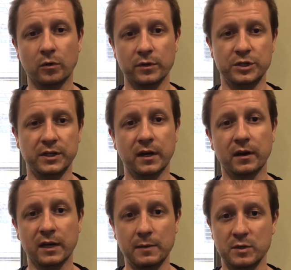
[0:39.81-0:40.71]
or the
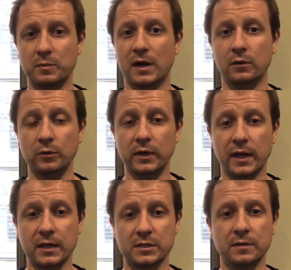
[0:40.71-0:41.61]
generic name is
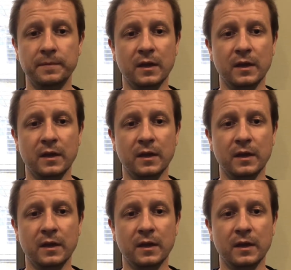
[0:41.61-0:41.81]
Montelukast,